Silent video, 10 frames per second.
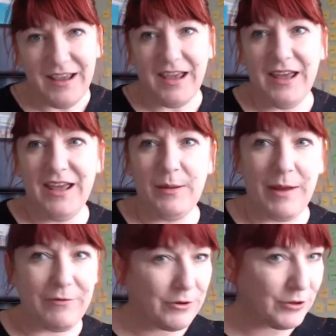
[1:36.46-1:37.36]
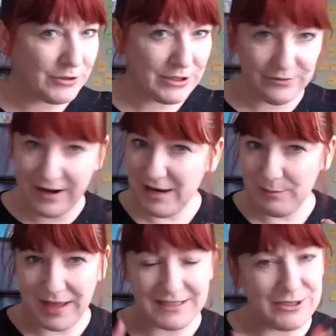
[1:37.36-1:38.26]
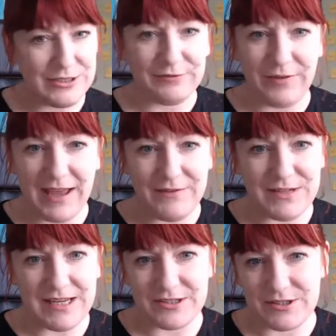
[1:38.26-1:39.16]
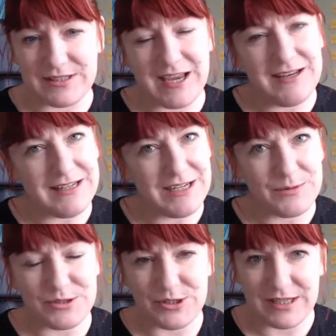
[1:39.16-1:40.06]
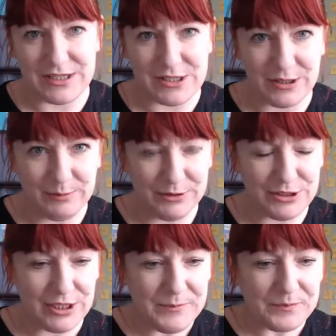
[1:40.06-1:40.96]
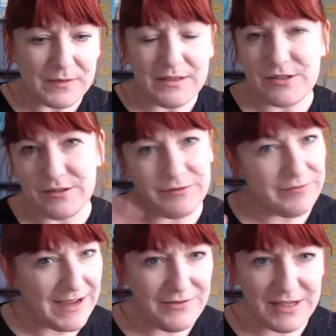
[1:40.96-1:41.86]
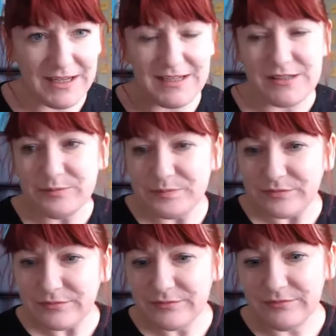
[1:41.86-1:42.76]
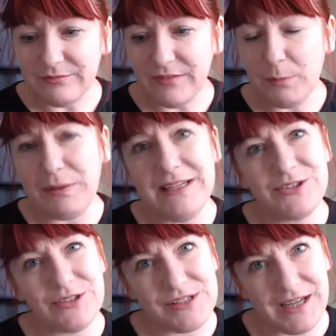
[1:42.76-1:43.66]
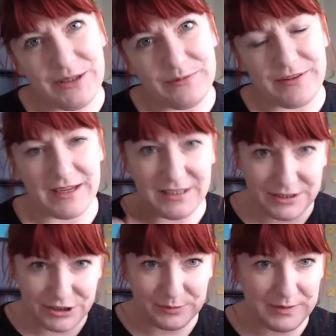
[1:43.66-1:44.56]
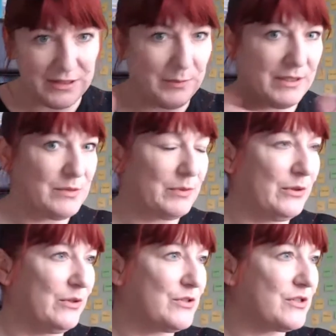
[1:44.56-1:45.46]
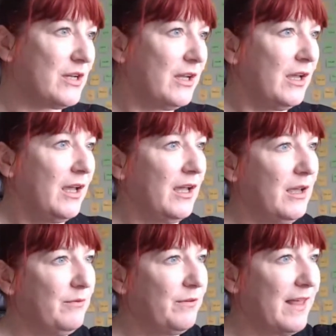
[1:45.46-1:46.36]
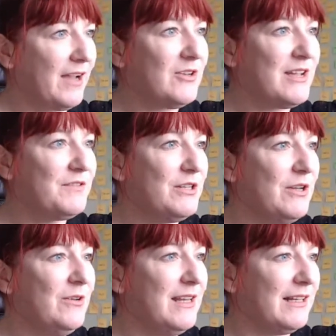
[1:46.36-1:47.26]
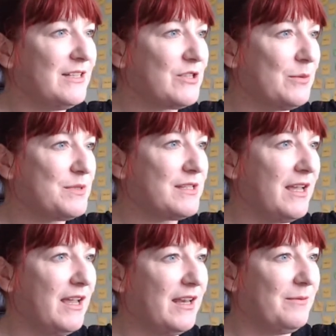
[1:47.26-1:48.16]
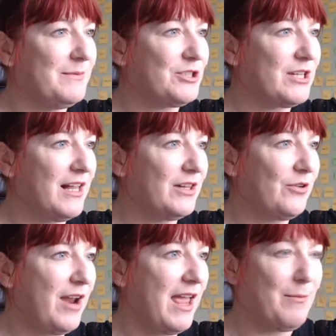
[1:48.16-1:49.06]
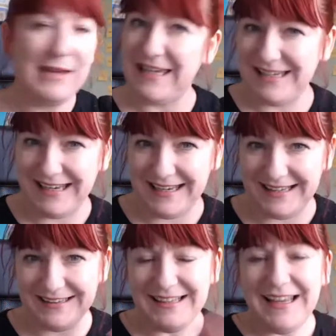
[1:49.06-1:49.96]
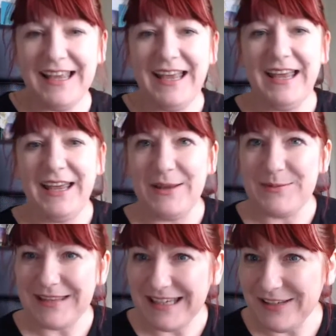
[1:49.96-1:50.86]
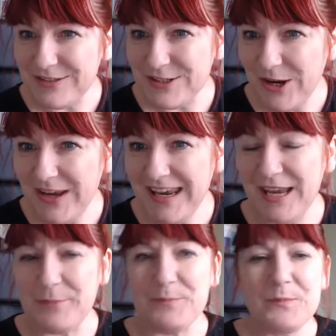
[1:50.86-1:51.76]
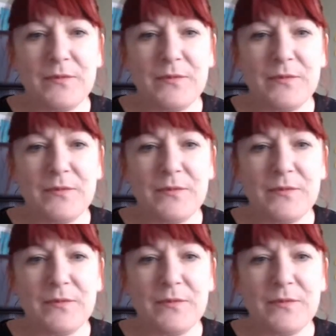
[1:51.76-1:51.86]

I've cut it right back to just 5 days because 10 days was just getting too much. So 5 days. Please go and sign up for that. It should be in the pinned post for that. Good afternoon, Nicola Thompson, Michelle Graham, Lynn Hill. Thank you for joining.